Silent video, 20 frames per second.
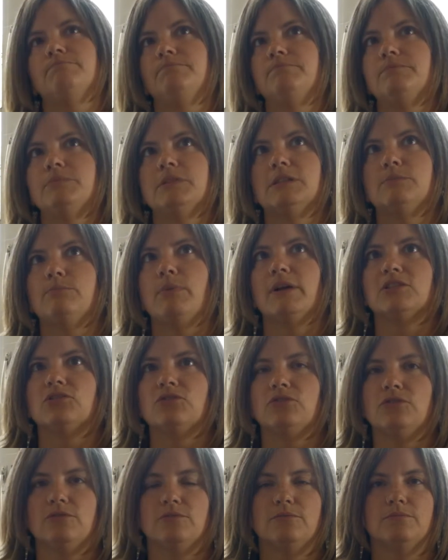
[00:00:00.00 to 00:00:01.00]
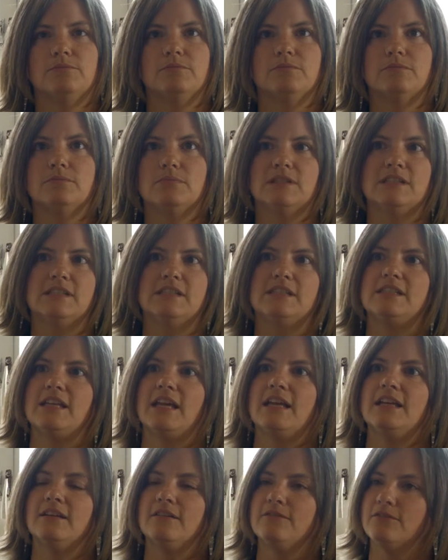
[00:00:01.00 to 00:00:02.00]
special
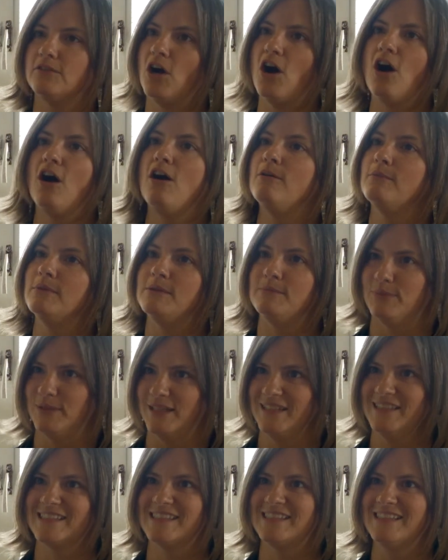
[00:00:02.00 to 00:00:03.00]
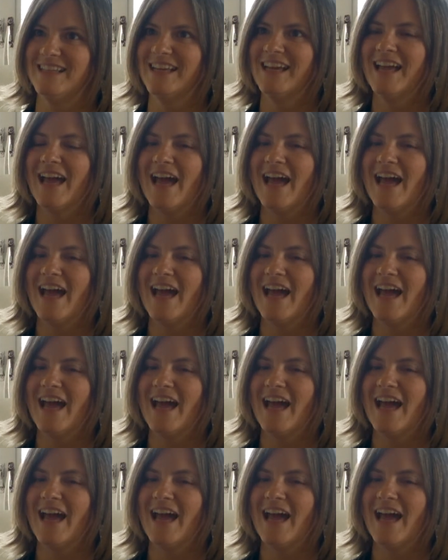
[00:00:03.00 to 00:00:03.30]
state of calm and bliss.